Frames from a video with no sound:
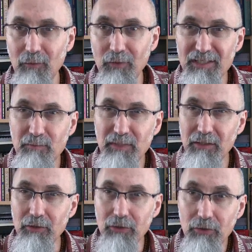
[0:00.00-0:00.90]
what is
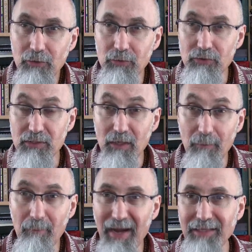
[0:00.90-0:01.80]
being used
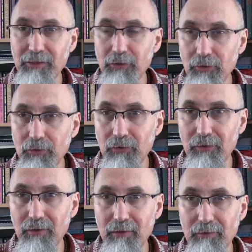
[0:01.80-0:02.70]
by the
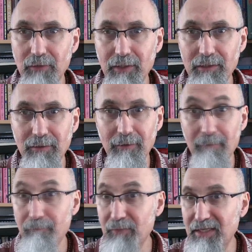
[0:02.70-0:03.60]
youth, right?
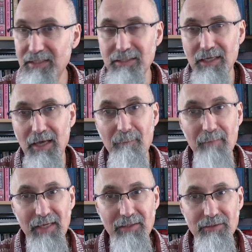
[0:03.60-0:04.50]
It's
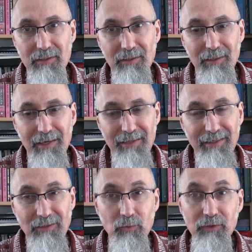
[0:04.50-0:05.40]
amazing.
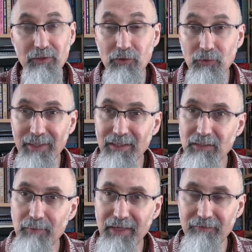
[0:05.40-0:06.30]
And that is one of the
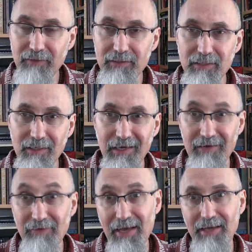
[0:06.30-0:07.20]
greatest benefits
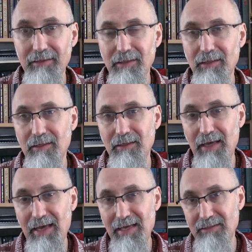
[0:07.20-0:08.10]
I've had
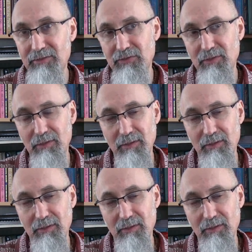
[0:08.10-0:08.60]
as